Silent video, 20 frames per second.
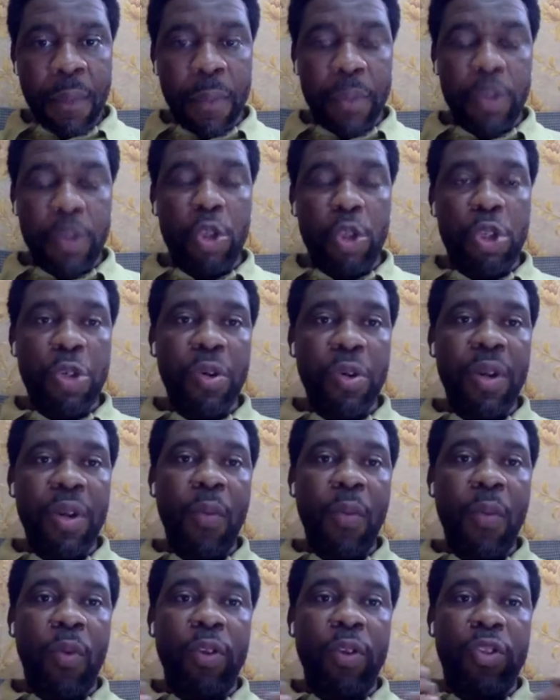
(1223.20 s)
But
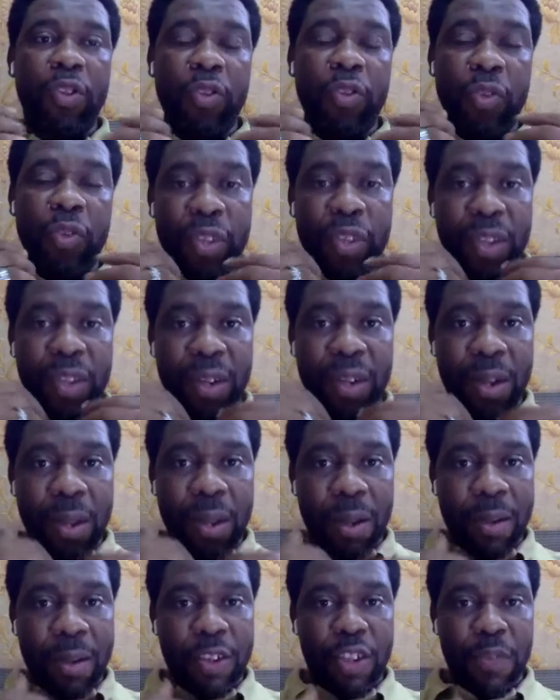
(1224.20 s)
Jonah was using
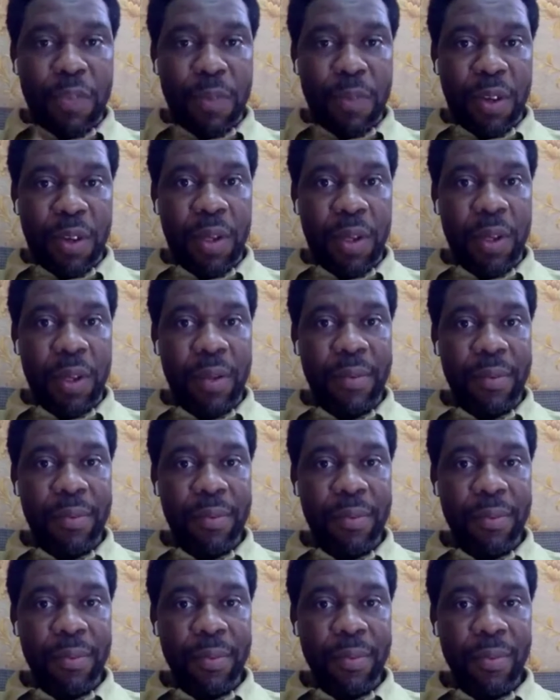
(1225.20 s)
God's money
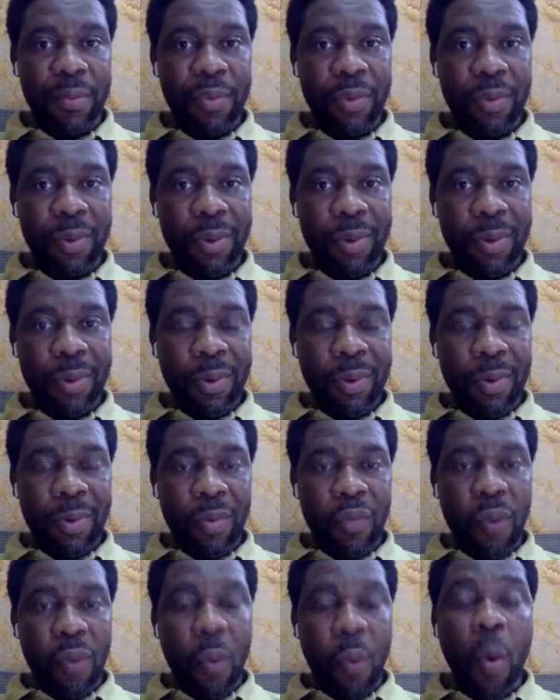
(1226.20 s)

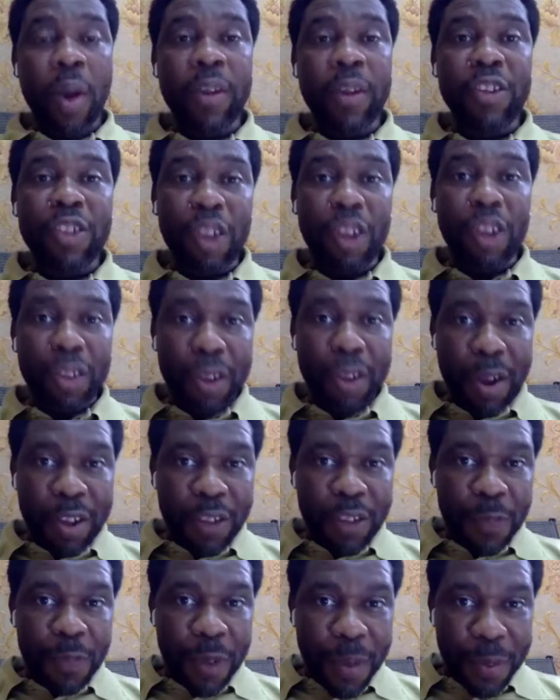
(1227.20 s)
for what is not
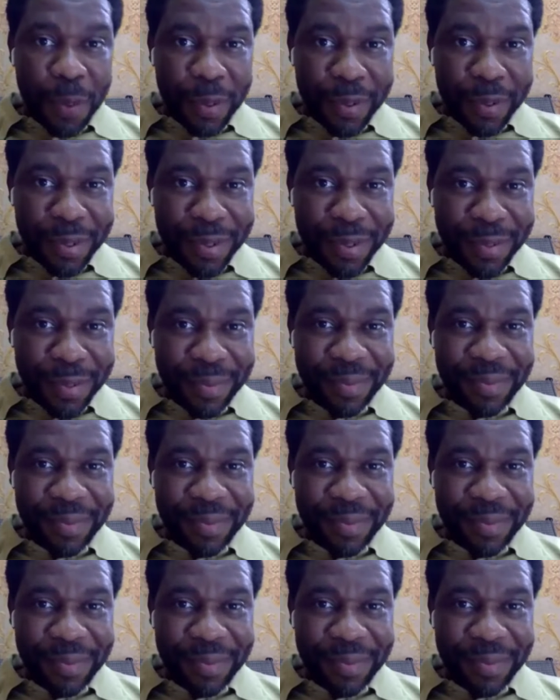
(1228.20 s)
God's purpose.